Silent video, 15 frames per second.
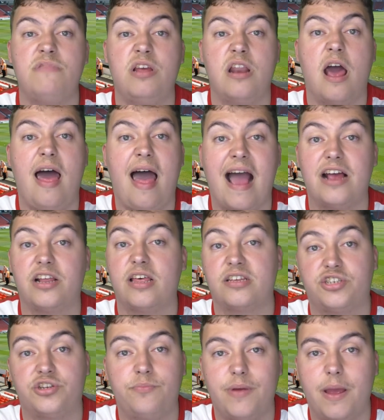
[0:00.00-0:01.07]
you know,
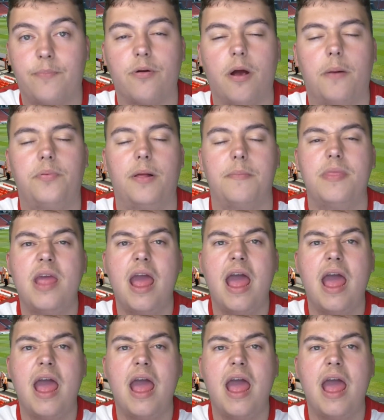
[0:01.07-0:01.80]
that shouldn't be a problem.